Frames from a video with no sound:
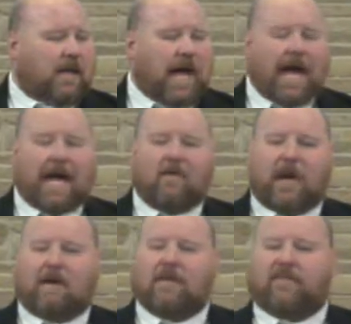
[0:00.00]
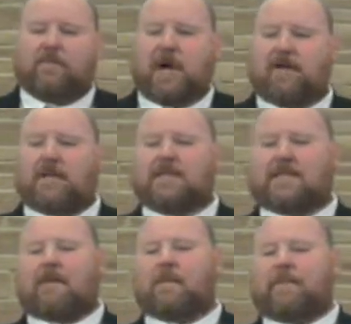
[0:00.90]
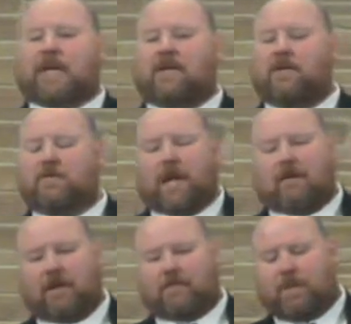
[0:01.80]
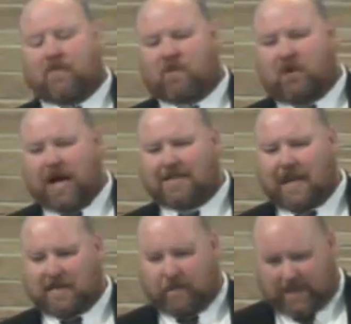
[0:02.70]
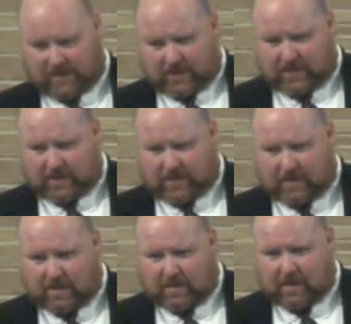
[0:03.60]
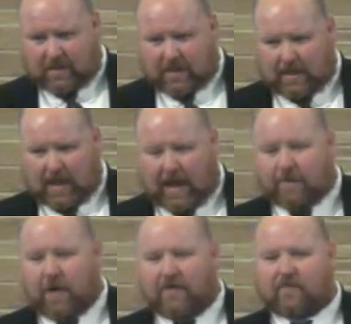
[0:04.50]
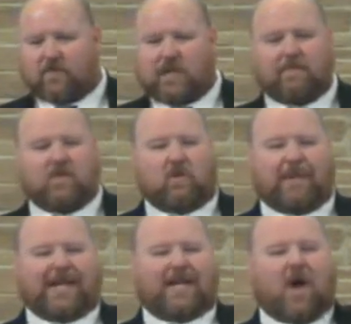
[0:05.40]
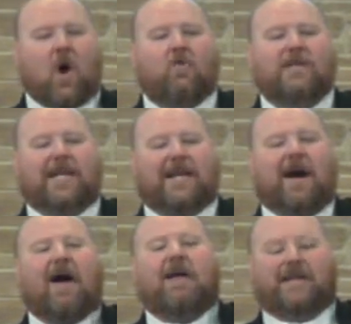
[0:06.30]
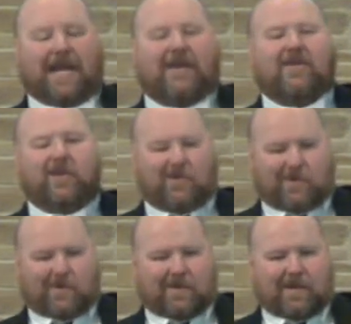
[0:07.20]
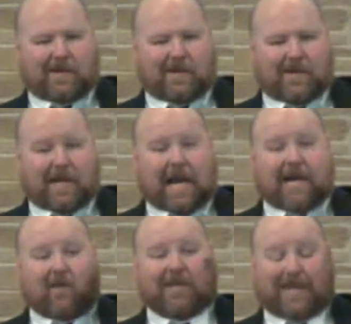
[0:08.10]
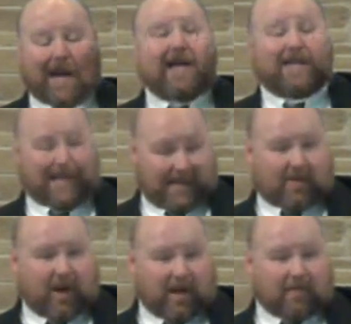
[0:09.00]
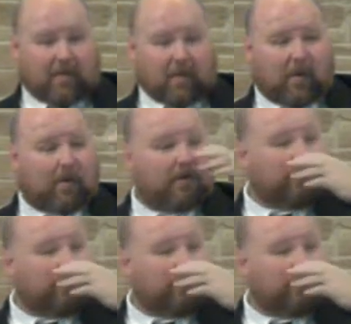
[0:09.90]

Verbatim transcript: I, I, don't, I don't even pray. Listen, I'm a big dude, but I don't even pray for grass size blessings. I'm praying for something so big only God can do and only God can get credit for.